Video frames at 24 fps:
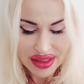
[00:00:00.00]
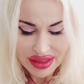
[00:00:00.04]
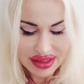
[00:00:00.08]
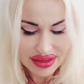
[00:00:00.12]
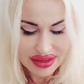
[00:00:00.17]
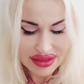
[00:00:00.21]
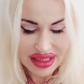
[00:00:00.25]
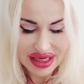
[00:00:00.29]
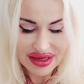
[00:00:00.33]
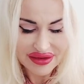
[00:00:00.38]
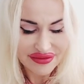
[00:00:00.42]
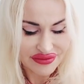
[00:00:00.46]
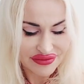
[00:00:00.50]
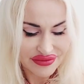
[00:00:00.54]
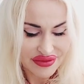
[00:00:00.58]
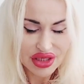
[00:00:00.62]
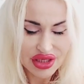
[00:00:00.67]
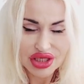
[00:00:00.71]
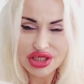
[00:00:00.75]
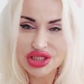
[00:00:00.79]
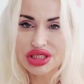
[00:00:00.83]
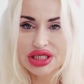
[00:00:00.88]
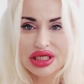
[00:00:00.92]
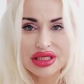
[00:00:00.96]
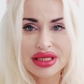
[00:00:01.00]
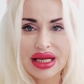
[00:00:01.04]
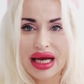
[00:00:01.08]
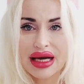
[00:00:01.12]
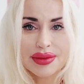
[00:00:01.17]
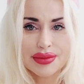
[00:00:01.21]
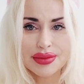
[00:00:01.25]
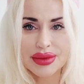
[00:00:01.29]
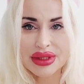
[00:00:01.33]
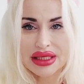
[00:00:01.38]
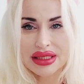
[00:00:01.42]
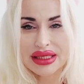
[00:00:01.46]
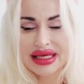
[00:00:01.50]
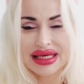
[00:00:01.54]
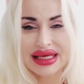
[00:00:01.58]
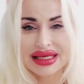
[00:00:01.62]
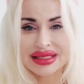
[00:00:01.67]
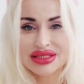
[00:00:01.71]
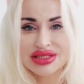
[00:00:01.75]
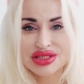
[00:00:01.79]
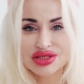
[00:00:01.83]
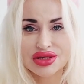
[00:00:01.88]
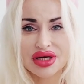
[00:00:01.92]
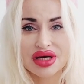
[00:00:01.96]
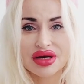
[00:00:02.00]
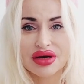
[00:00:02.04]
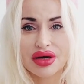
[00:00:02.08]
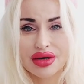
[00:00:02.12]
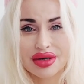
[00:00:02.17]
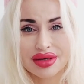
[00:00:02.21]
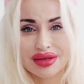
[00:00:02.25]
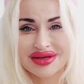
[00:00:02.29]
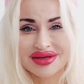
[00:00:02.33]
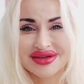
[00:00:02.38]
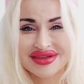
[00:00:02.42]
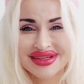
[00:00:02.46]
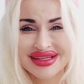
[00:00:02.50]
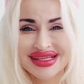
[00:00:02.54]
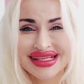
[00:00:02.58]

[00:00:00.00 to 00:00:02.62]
Love should not be a struggle.